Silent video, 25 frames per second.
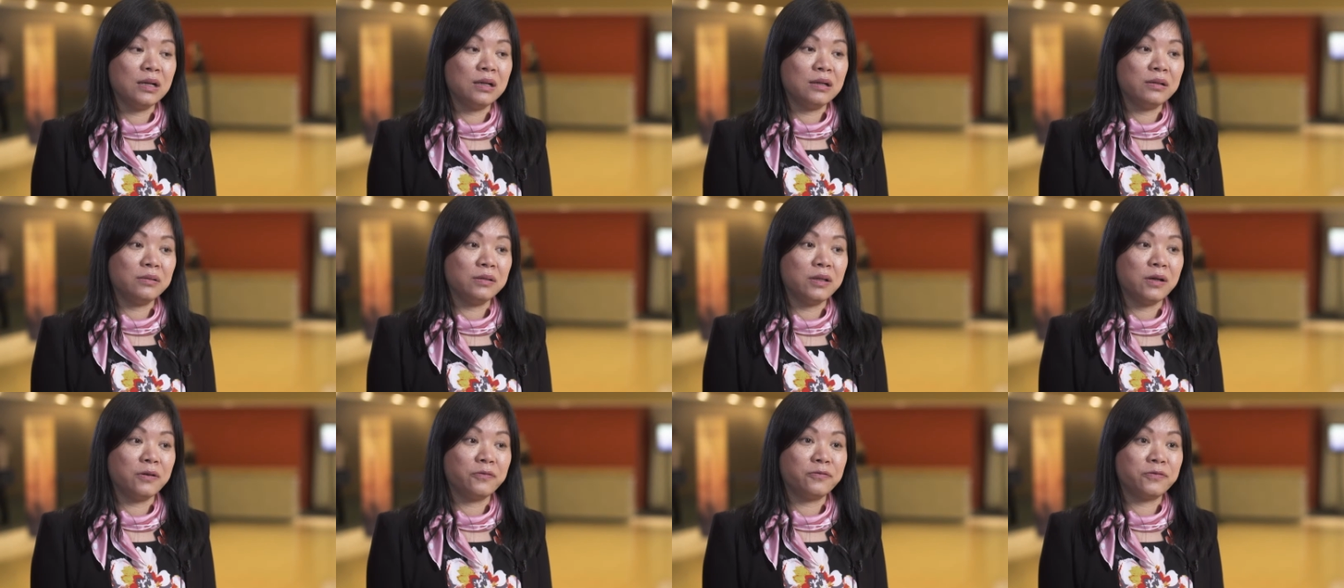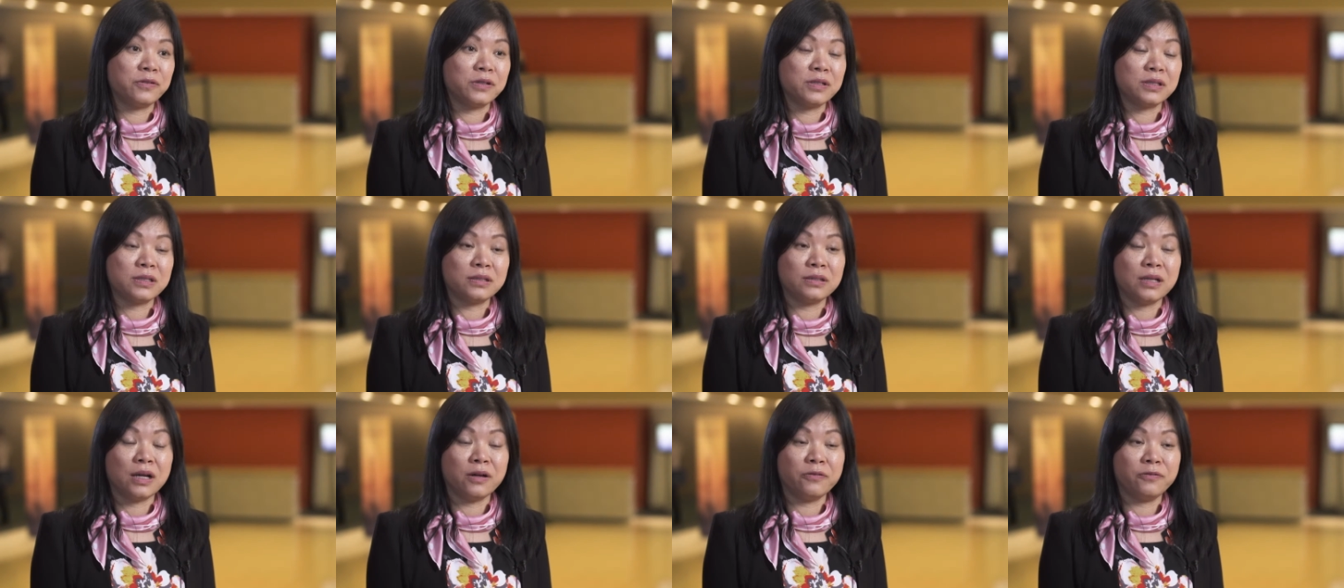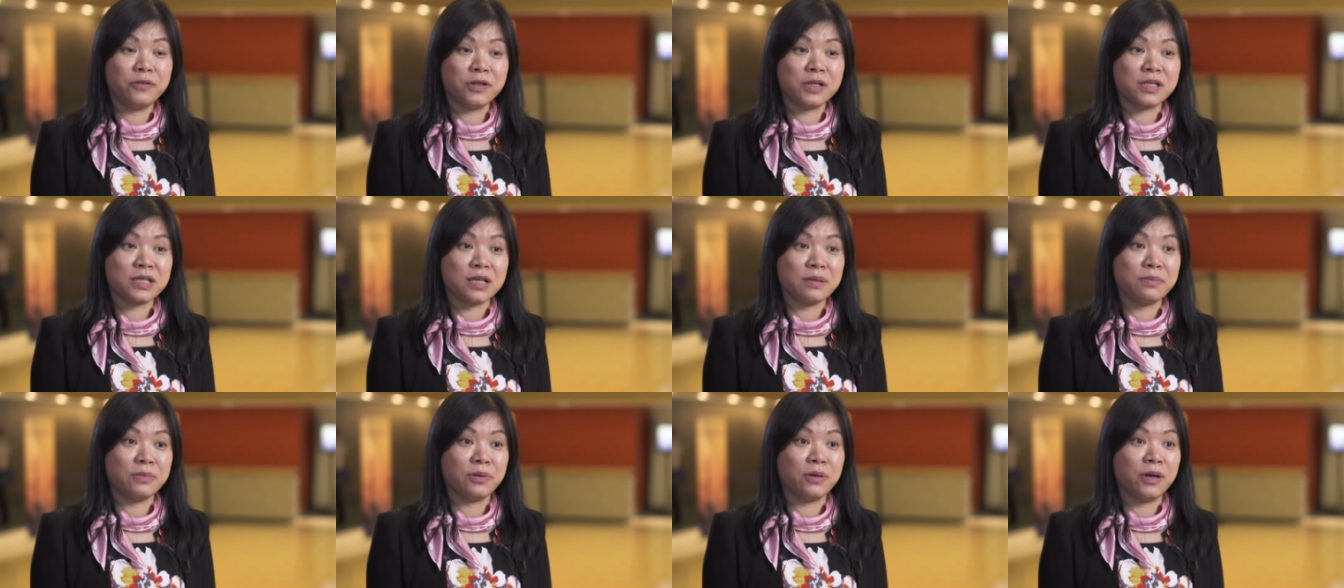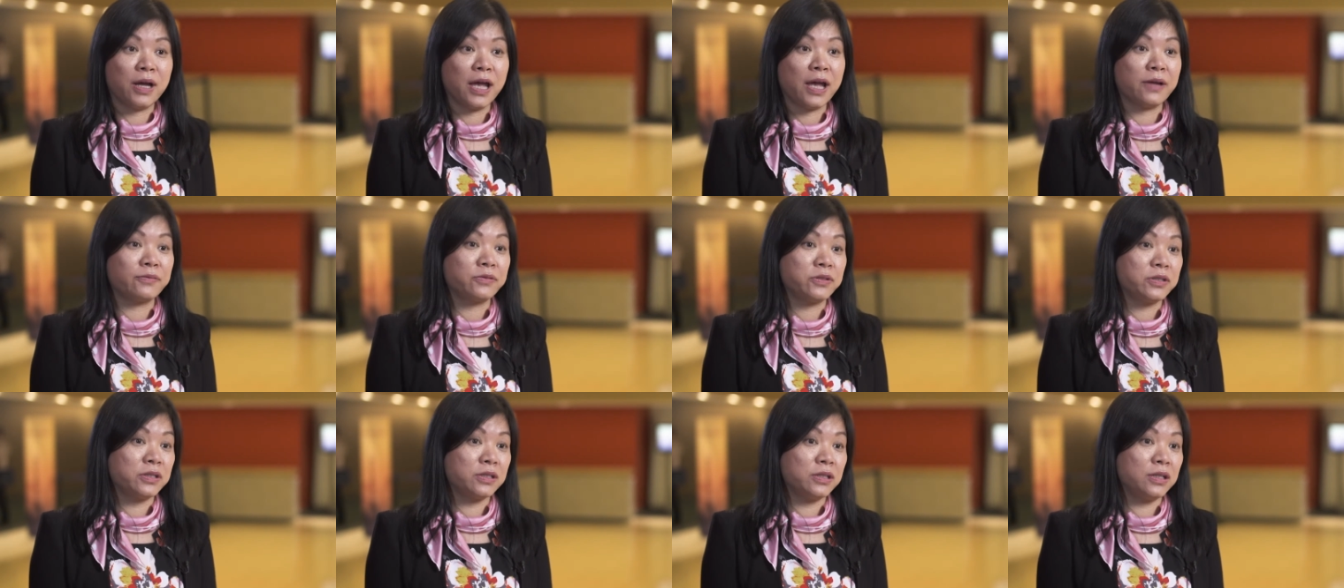you know, first, uh, for example,
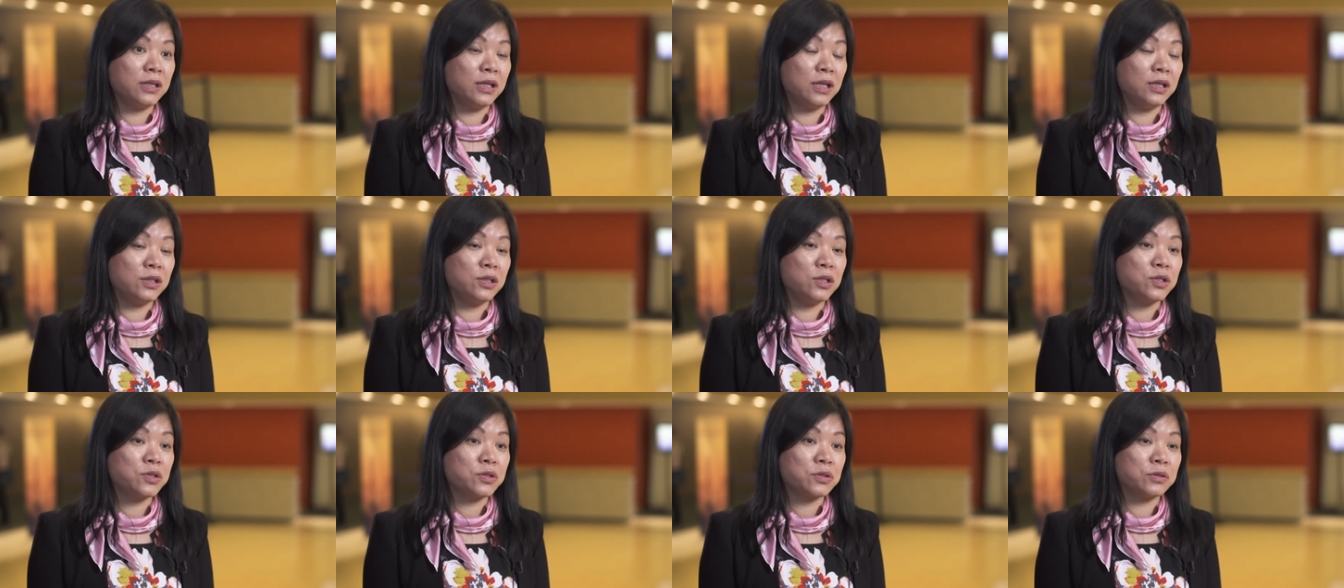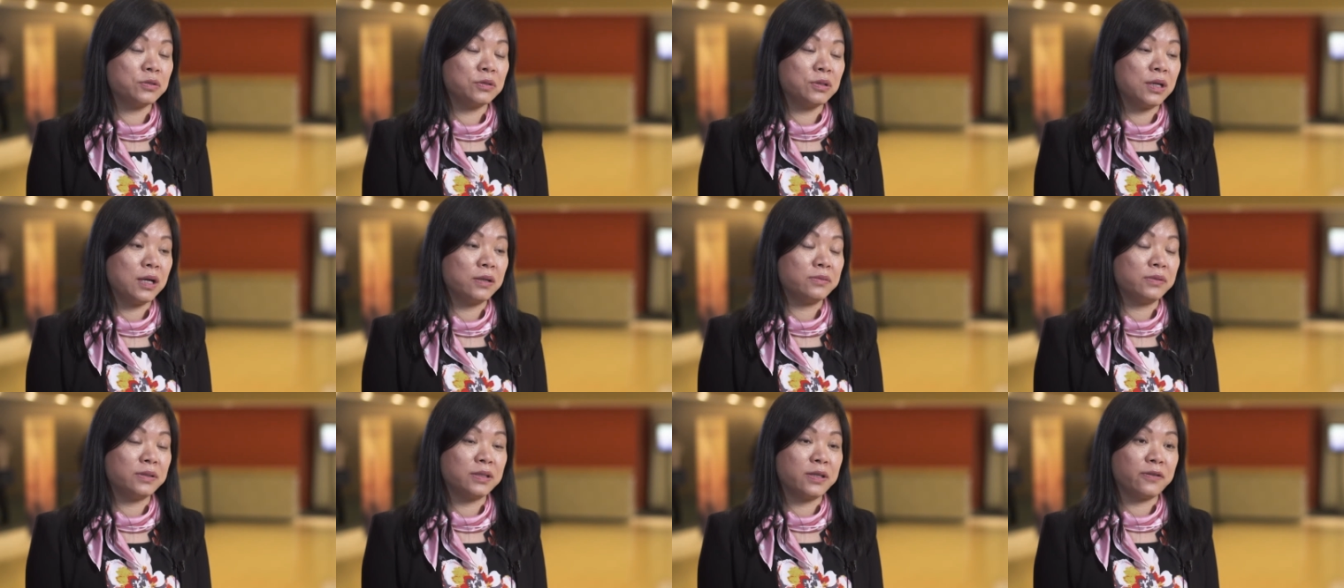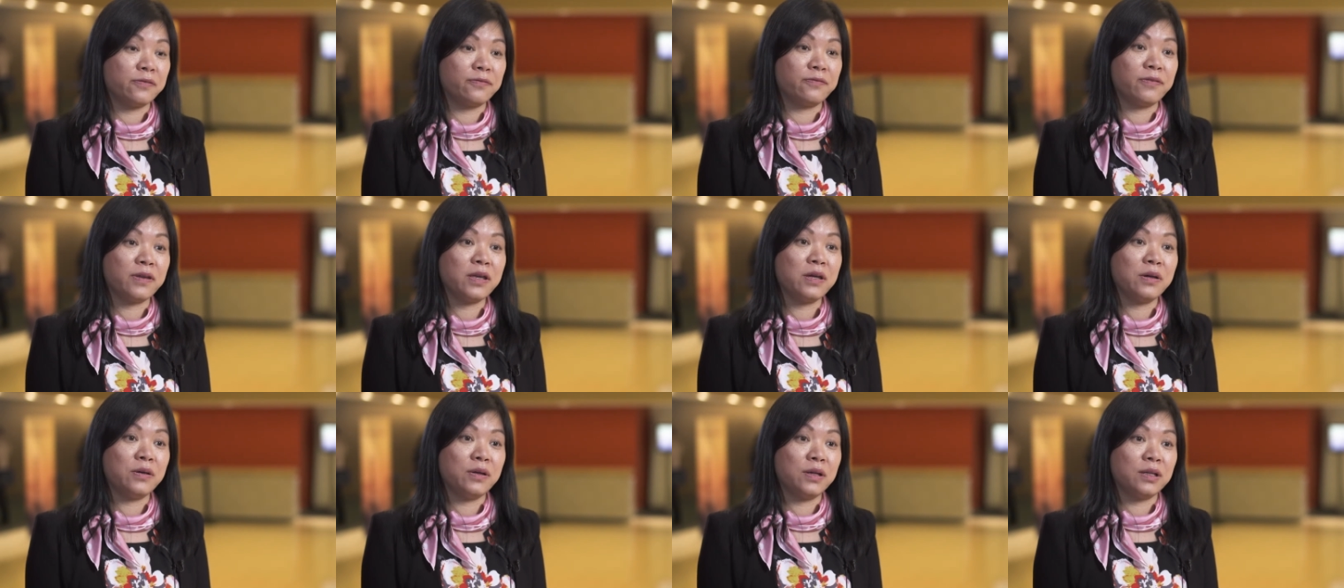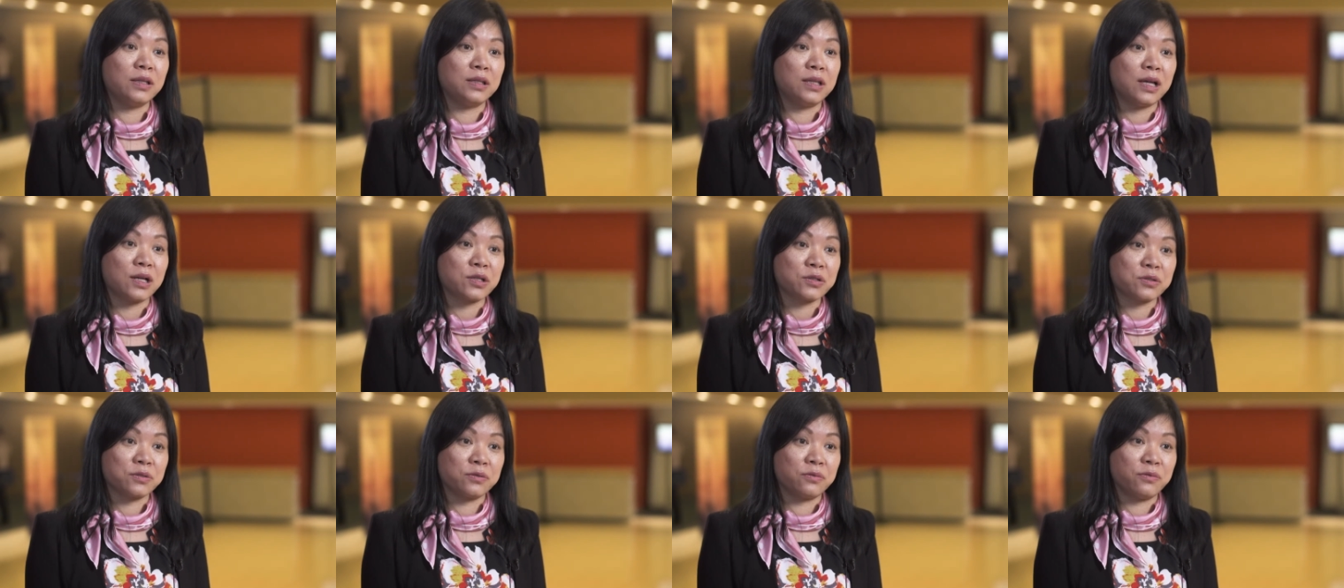after initial, after they fail
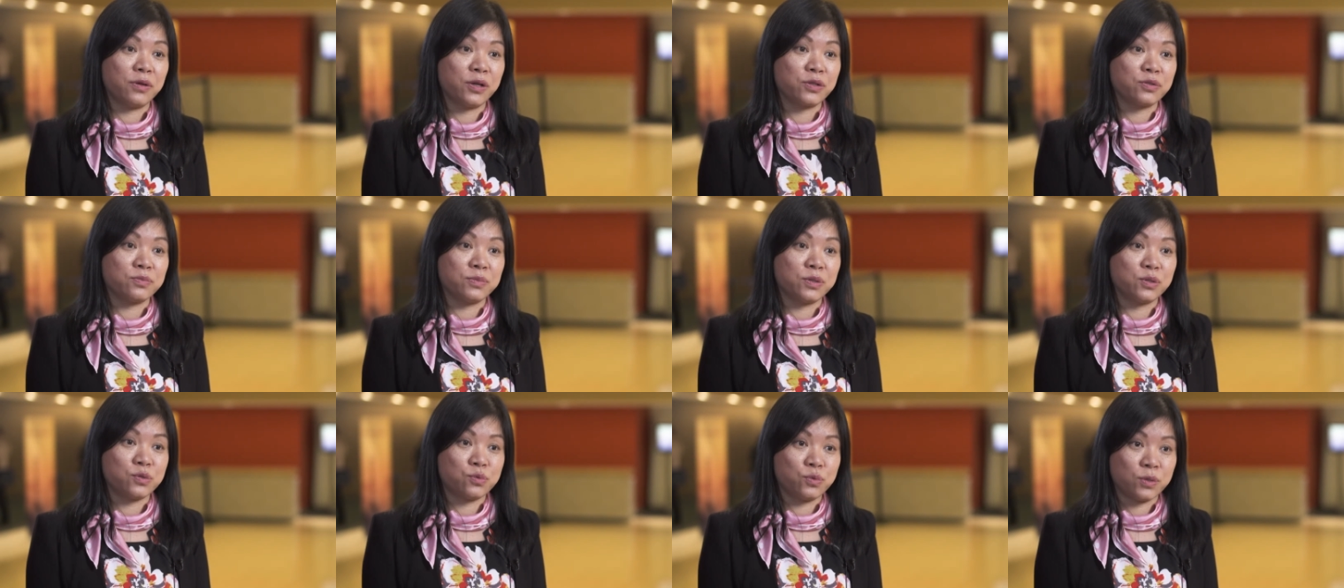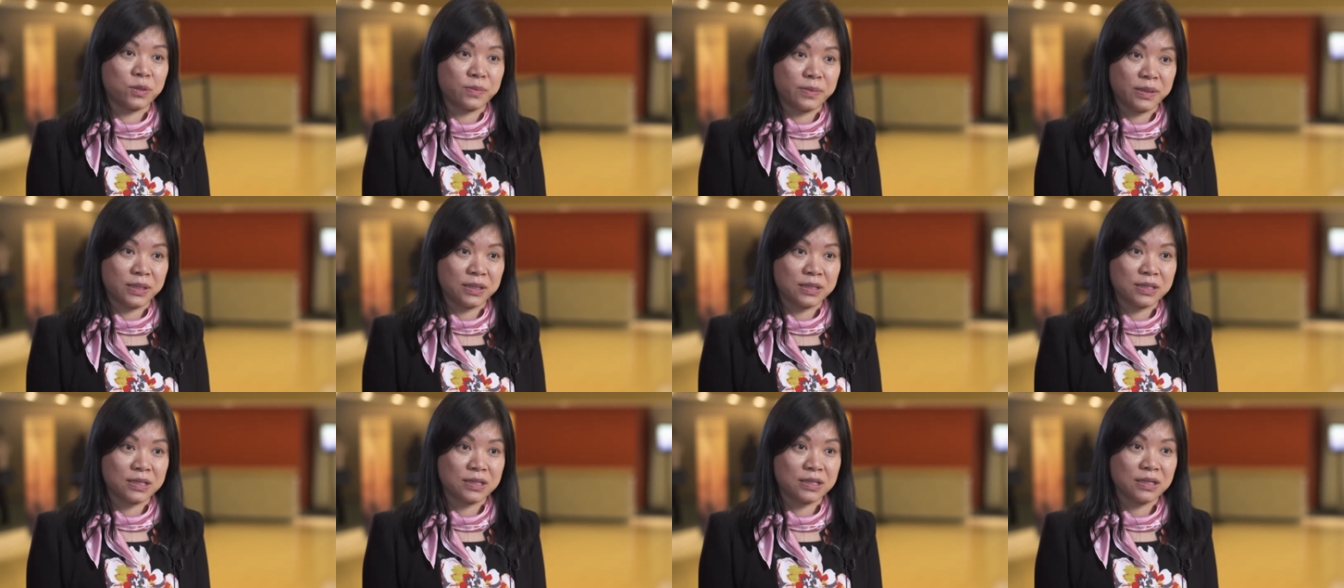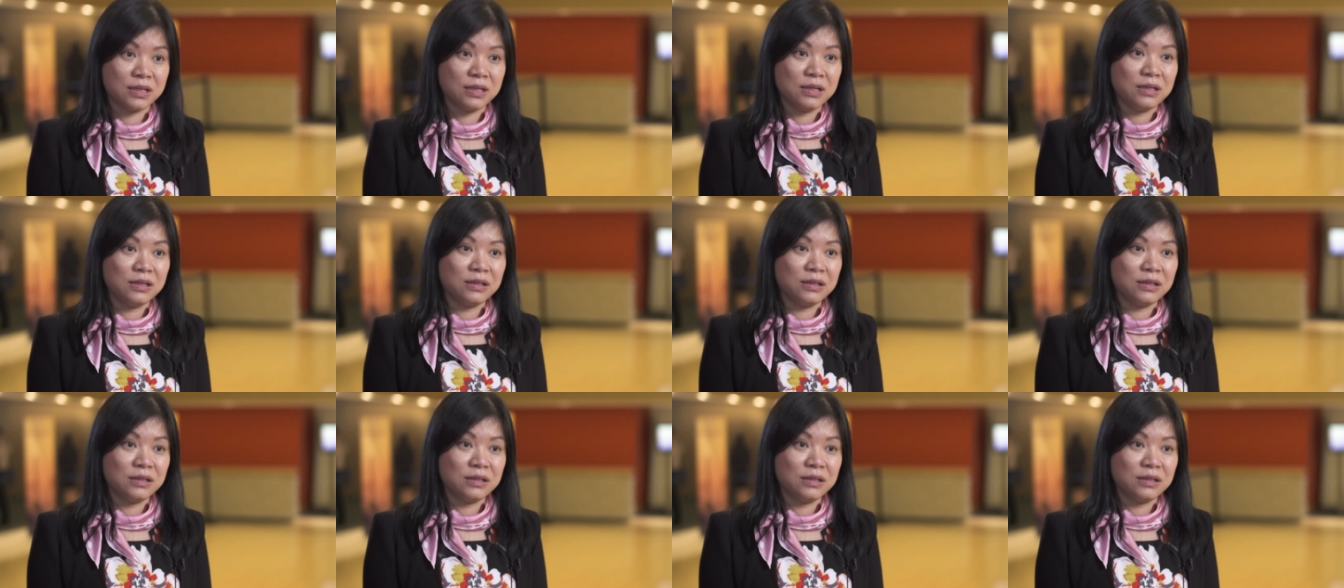induction regimen treatment,